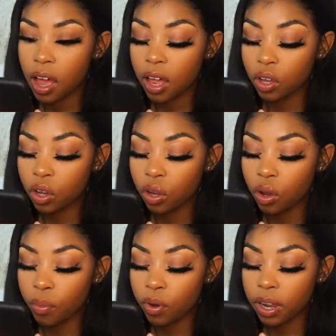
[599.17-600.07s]
I look a
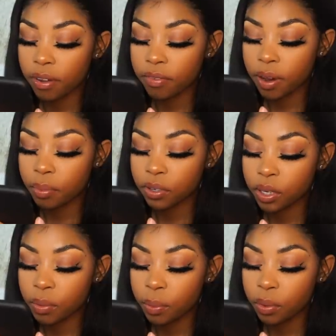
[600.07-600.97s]
lot more like vibrant.
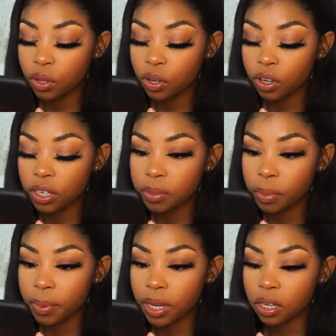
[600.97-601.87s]
So I'm gonna put the color to
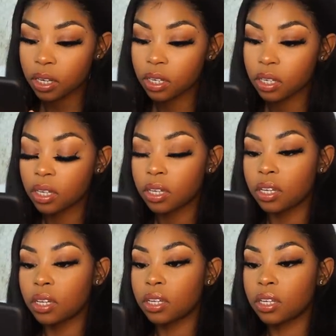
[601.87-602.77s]
maybe like a,
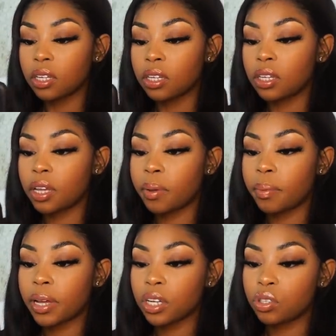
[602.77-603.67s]
yeah,
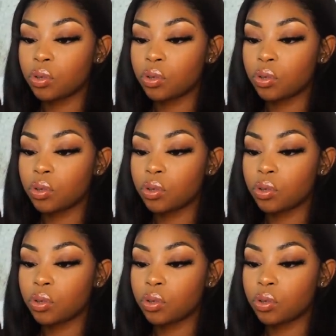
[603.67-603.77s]
maybe like a